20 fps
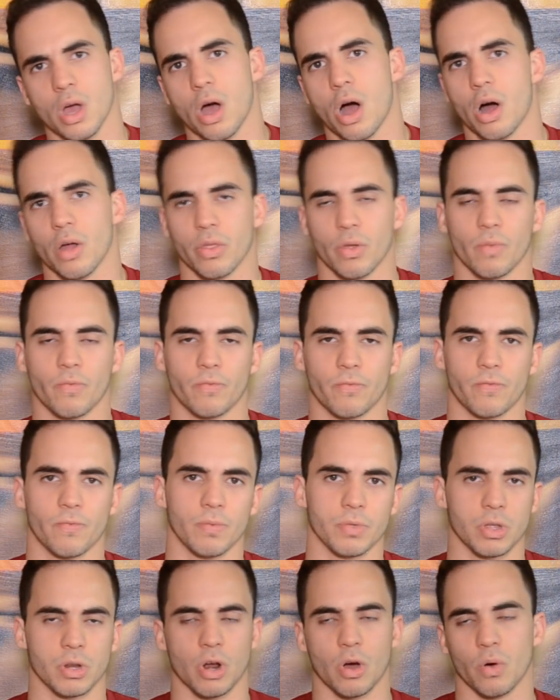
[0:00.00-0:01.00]
all the
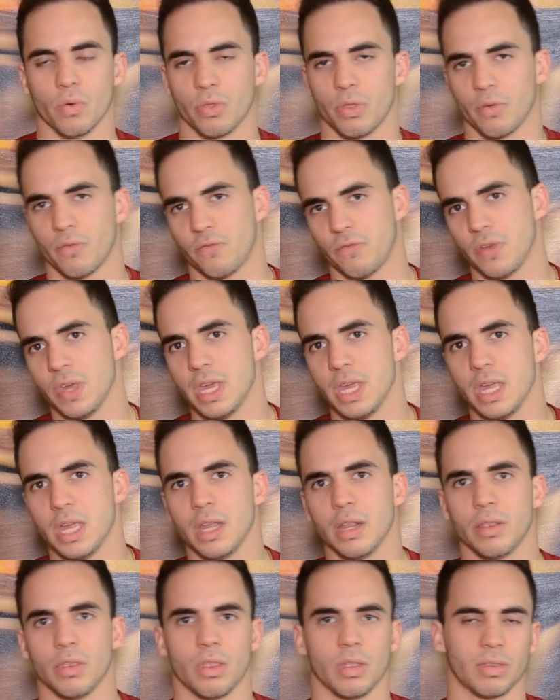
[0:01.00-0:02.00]
the
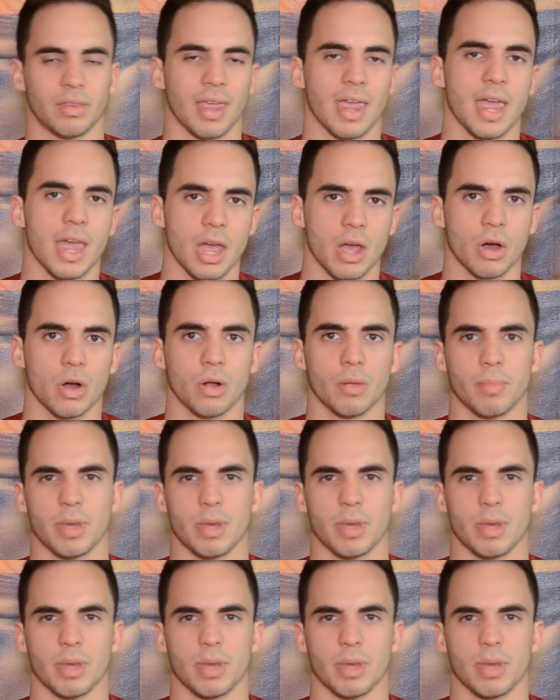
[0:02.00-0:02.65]
feet, the tail,